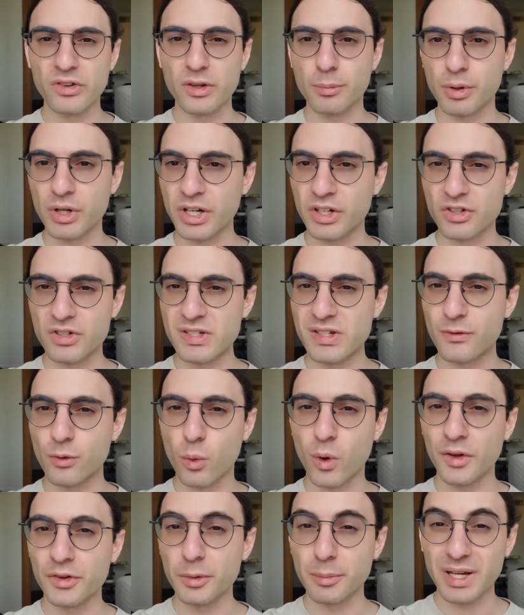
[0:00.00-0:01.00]
the predictions of
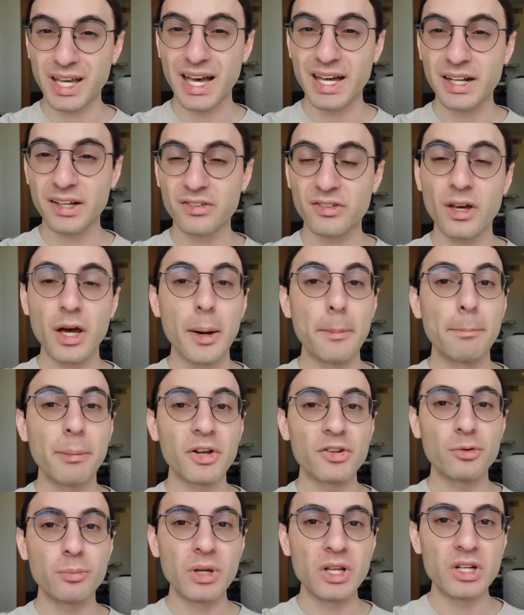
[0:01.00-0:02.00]
quantum mechanics
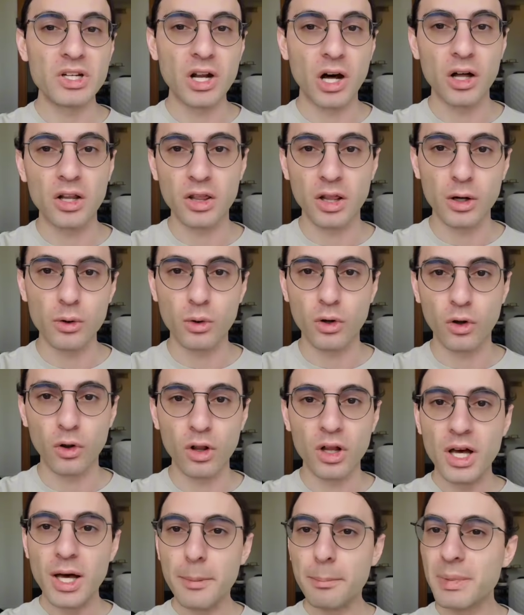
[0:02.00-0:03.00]
must be non-local,